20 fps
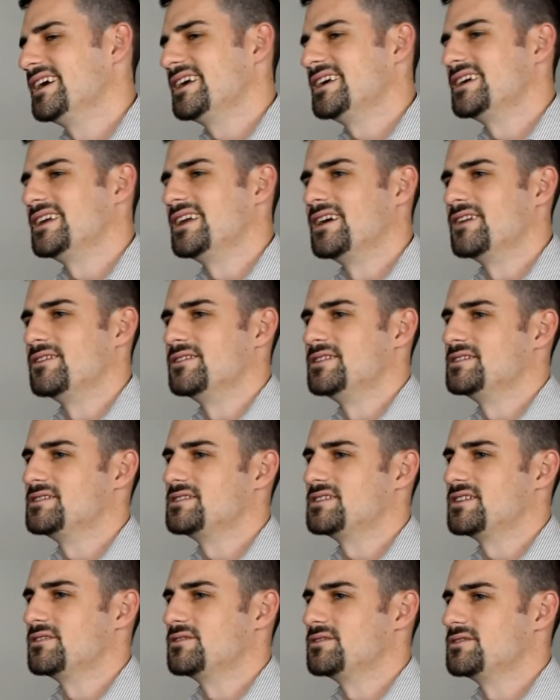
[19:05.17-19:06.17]
You know, and
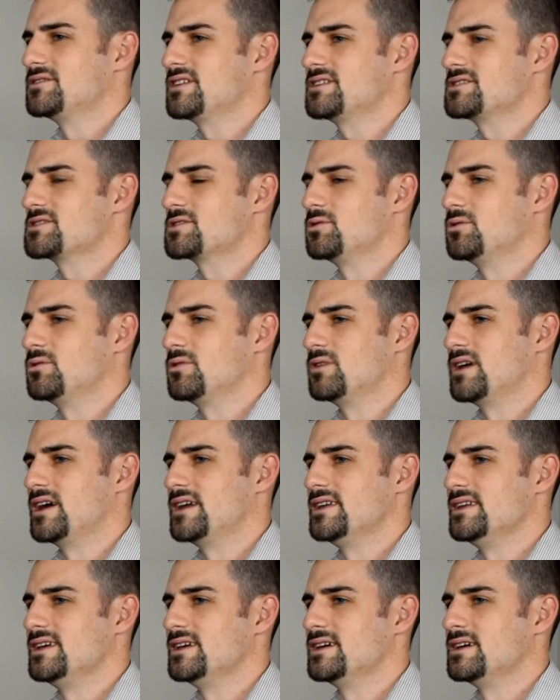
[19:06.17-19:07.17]
so such a cool
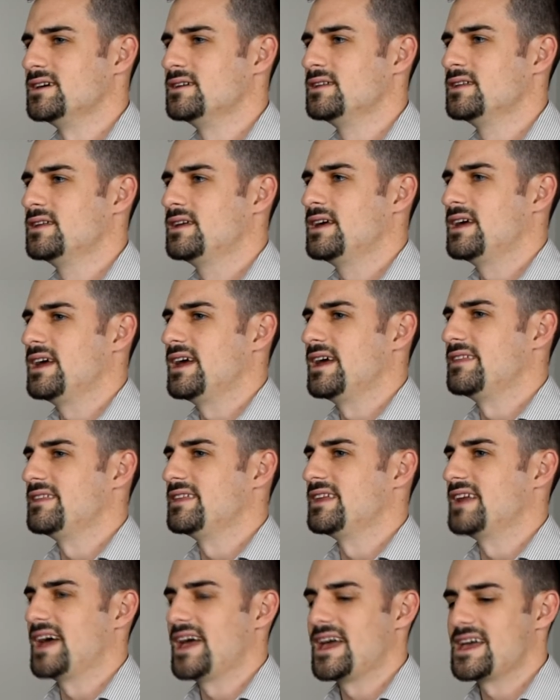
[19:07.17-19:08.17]
idea. And
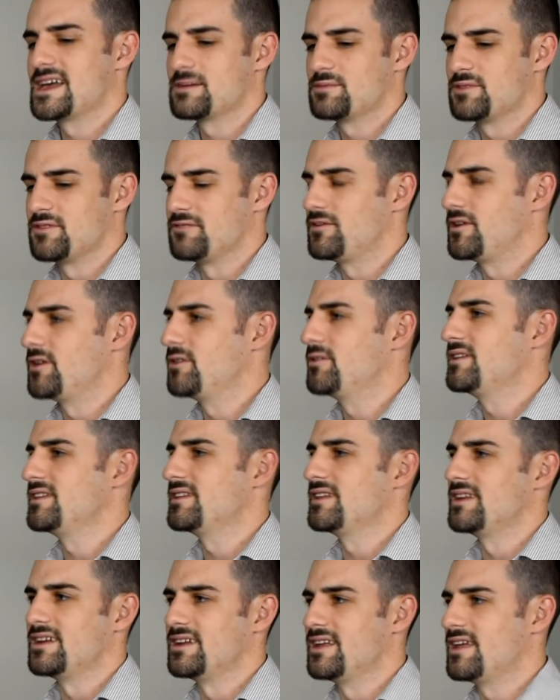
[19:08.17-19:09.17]
then I hang up the phone, and
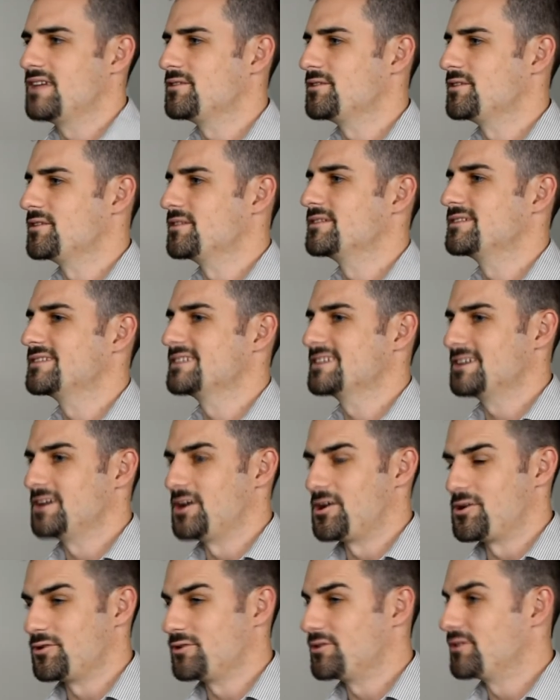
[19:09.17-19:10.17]
then another
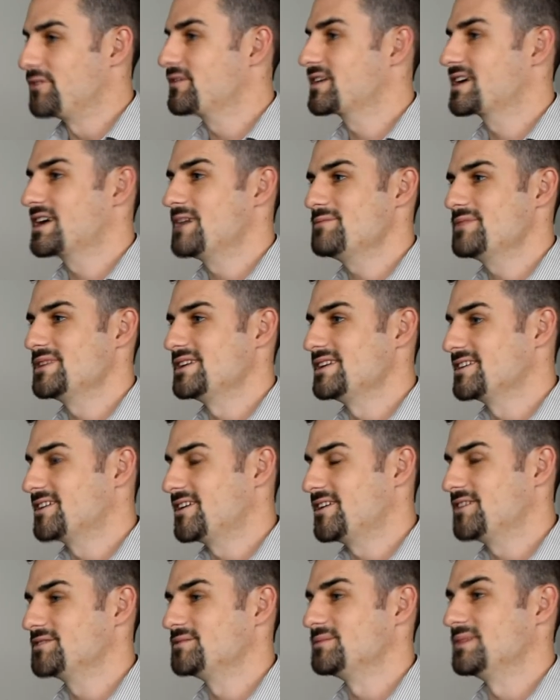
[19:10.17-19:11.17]
owner of a company
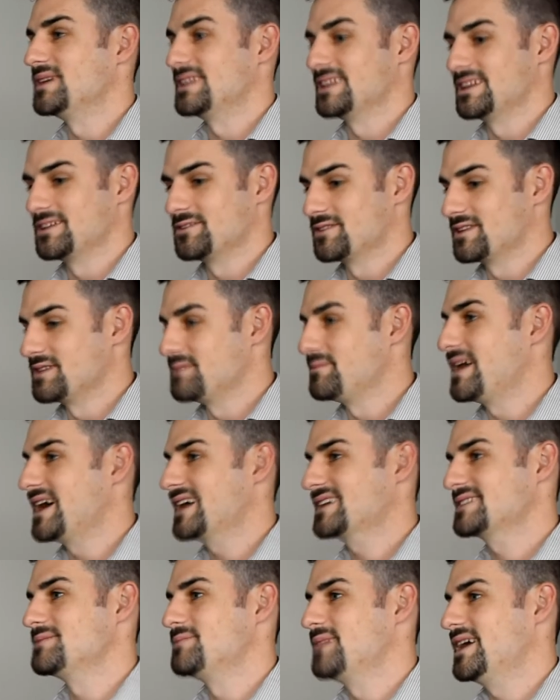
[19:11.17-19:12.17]
calls me, literally
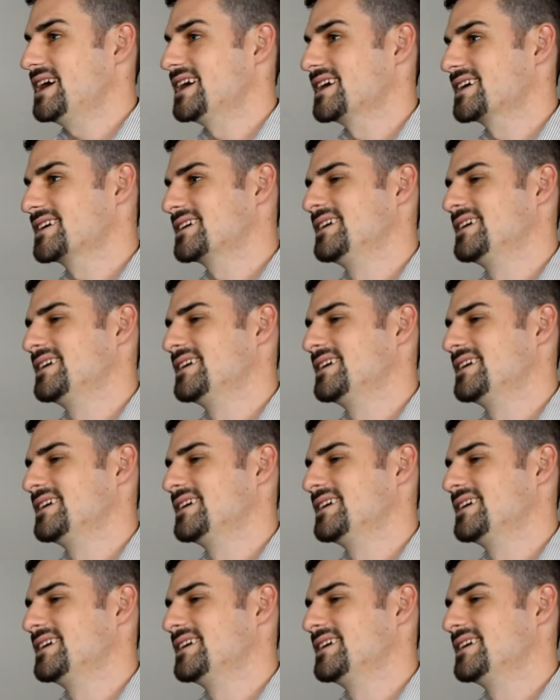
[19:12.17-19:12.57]
back to back.